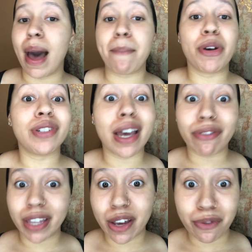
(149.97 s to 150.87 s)
Most
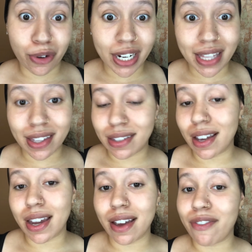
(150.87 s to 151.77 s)
definitely avoided the
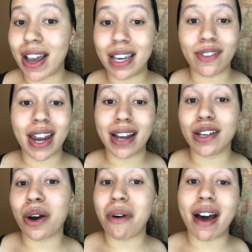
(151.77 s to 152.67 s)
sun. If I even had to
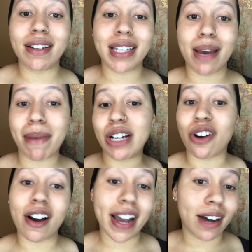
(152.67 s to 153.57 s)
go out and take my
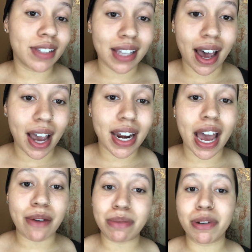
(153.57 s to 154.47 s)
dog outside,
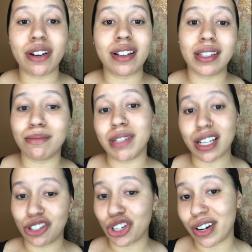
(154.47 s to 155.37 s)
I would put on some
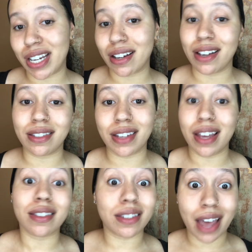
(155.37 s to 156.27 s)
sunscreen, because
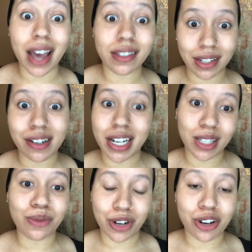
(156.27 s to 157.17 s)
it's that
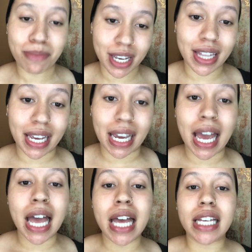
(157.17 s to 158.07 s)
serious when you're peeling.
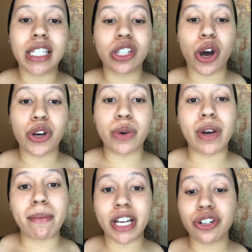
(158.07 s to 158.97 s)
So you want
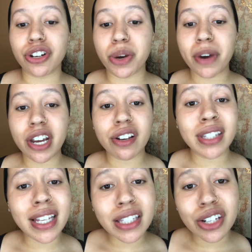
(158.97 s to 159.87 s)
to make sure you're wearing your
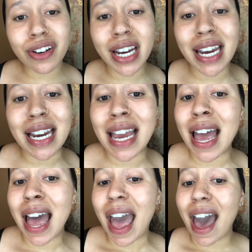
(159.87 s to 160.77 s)
sunscreen.
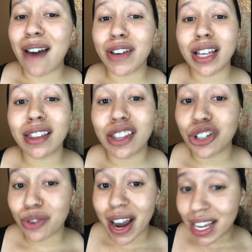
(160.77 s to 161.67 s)
Having the
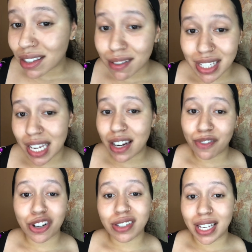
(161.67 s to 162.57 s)
driest of skin if
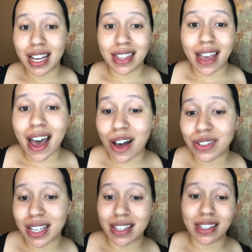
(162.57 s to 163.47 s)
you're sitting in the house
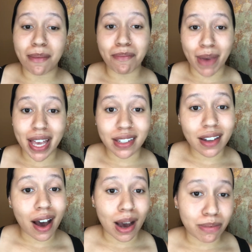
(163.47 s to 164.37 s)
is the best
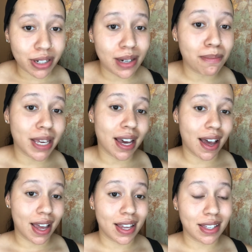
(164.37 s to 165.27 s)
option,
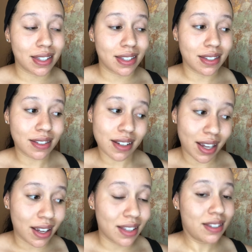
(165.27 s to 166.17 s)
because
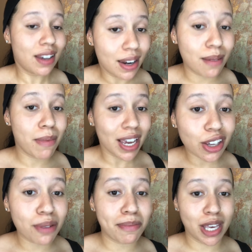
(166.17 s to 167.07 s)
it's gonna make
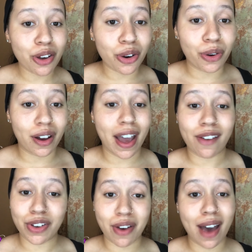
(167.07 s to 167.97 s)
you peel.
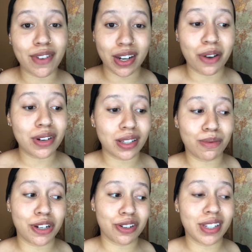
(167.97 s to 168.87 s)
If you haven't noticed,
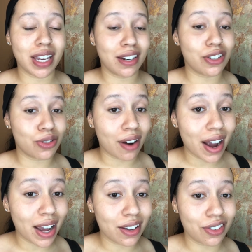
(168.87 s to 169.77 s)
when your skin is
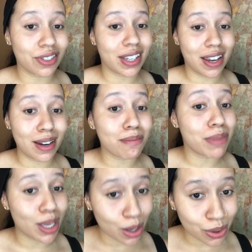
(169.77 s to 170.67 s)
dry, your skin
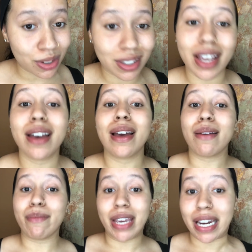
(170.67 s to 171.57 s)
peels.
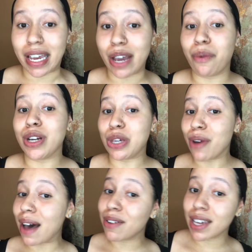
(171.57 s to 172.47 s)
Meaning when you
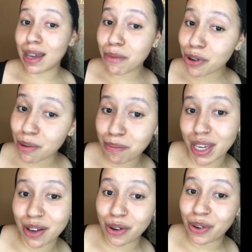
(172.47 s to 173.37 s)
have a chemical
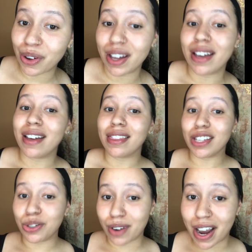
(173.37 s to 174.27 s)
peel, the
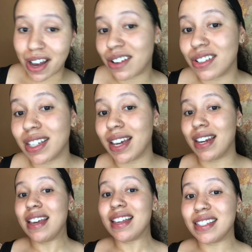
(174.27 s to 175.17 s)
drier your skin
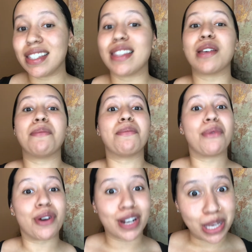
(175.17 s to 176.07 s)
is, the
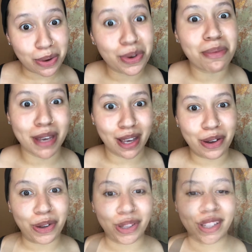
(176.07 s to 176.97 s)
more you will
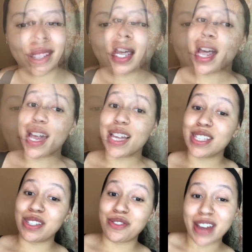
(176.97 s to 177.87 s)
peel.
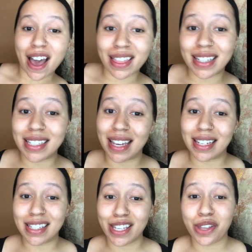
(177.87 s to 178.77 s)
So now let's get
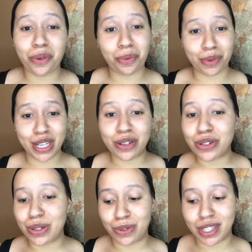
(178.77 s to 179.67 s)
into the real
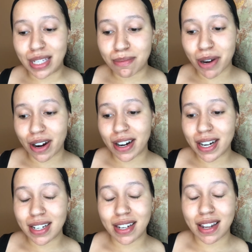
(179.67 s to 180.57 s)
juicy
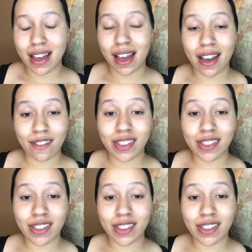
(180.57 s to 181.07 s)
part of